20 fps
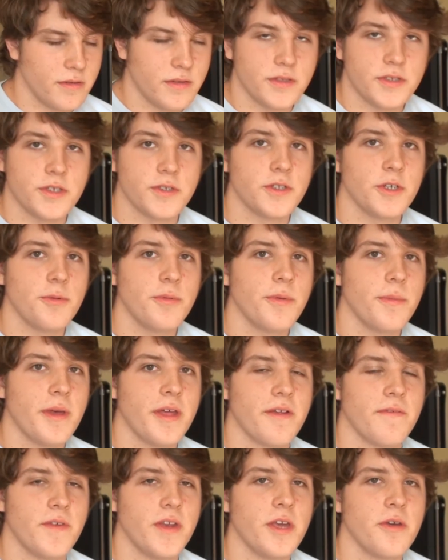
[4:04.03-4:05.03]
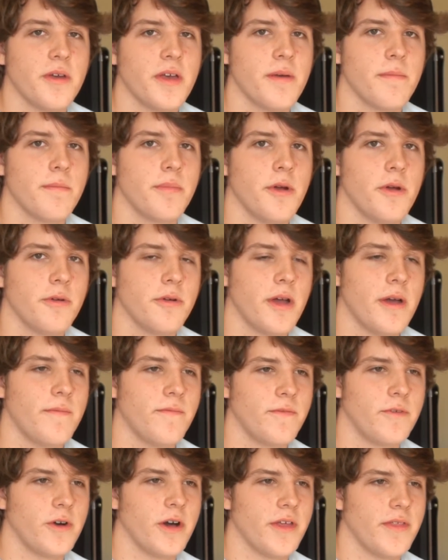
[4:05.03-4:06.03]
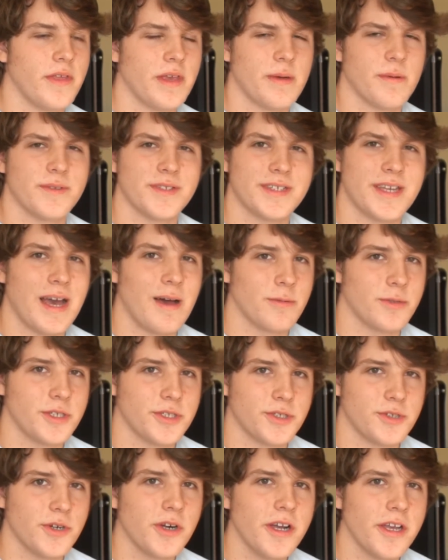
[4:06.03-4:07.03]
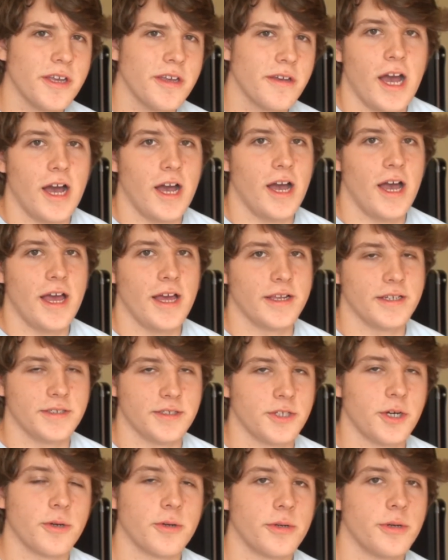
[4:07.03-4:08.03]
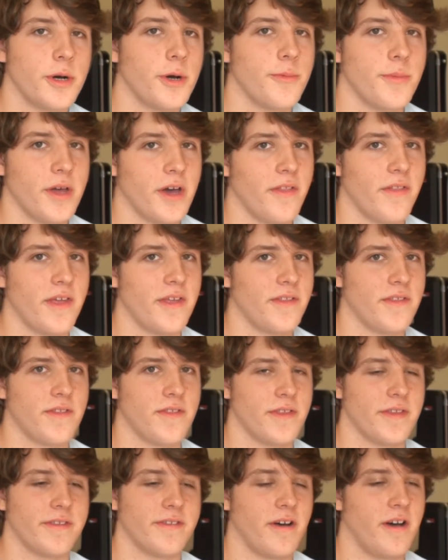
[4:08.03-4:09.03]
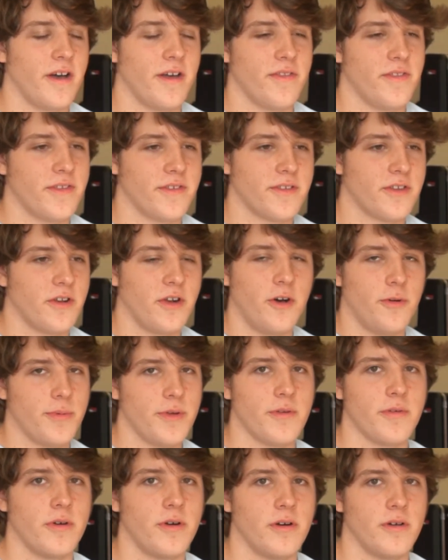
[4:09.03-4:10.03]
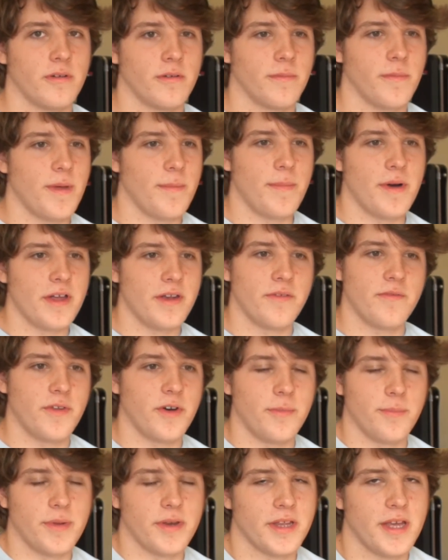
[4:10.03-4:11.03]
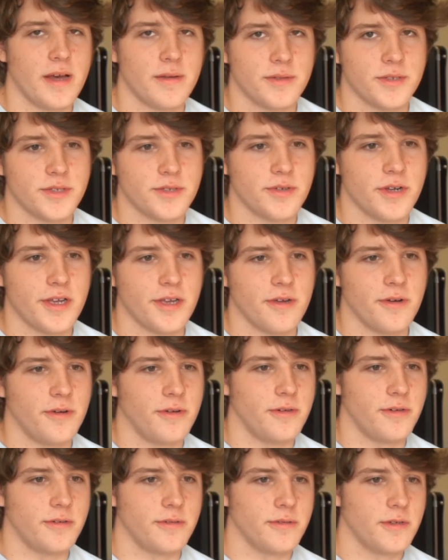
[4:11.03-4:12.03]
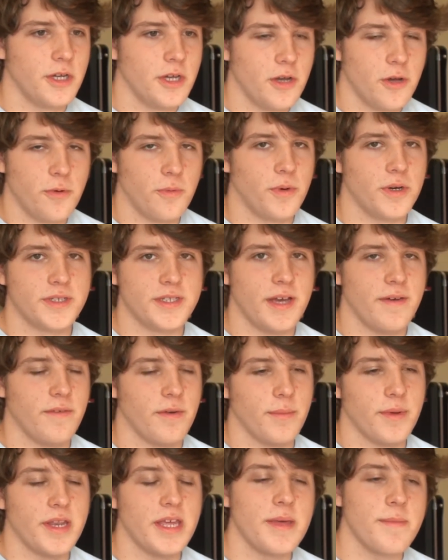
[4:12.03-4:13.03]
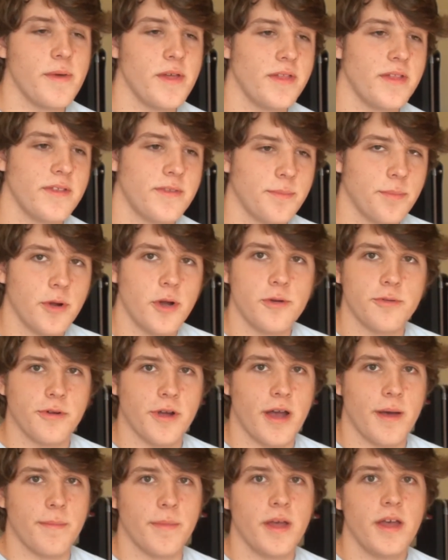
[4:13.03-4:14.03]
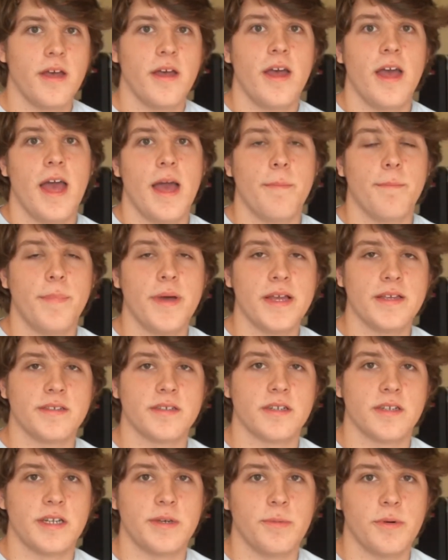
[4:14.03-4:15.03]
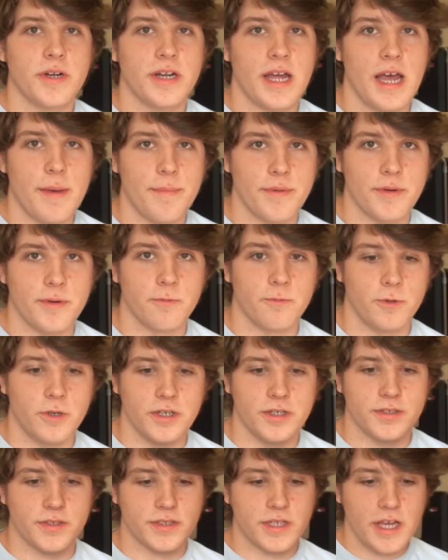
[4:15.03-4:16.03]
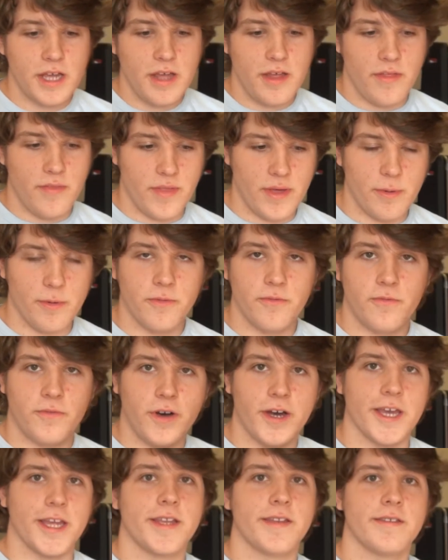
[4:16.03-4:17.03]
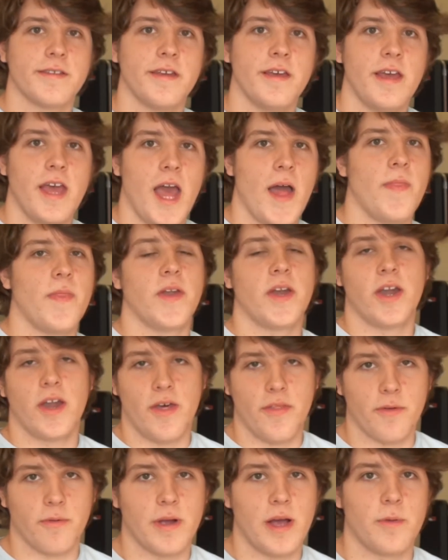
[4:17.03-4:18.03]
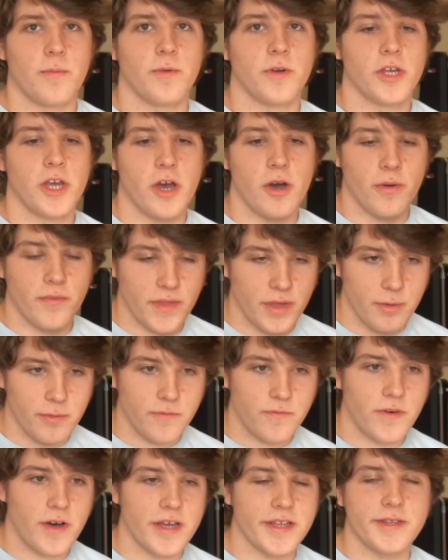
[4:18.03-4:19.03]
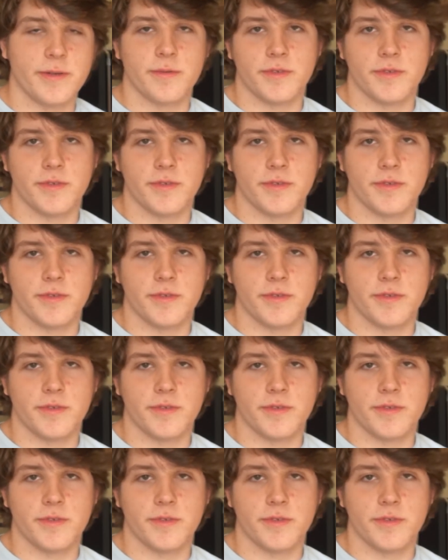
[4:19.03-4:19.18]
So someone made a video game program for, I think it was Counter-Strike, and don't quote me on any of this, this could all be wrong. It might have not been Counter-Strike or whatever, but he made this program, and basically what happened was they would fight, and then another round would go, and they would fight.